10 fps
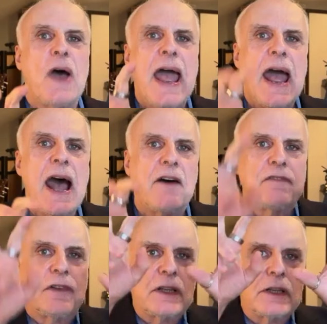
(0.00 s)

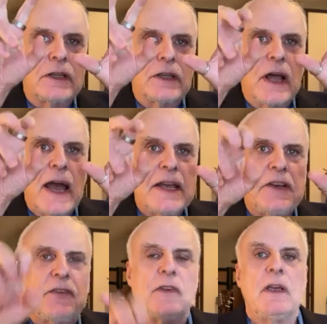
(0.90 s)
have
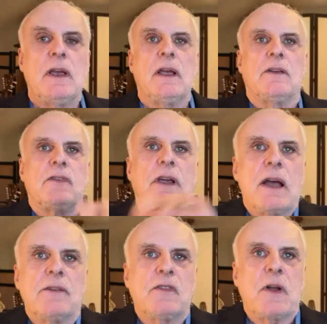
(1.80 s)
likes is
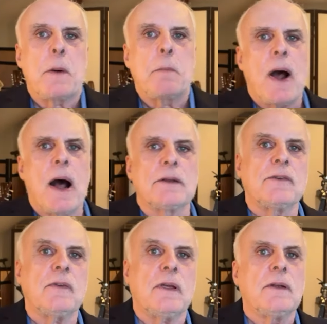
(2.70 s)
against our
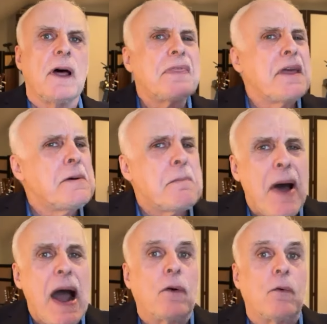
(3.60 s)
policy. Nothing
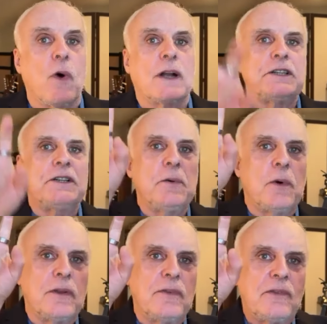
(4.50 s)
about what she
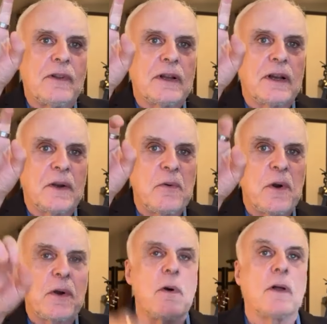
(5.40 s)
was
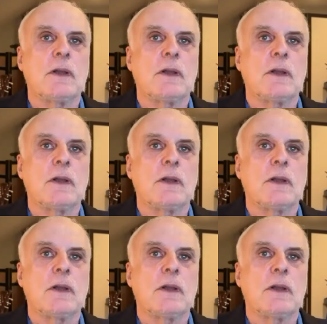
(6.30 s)
quote unquote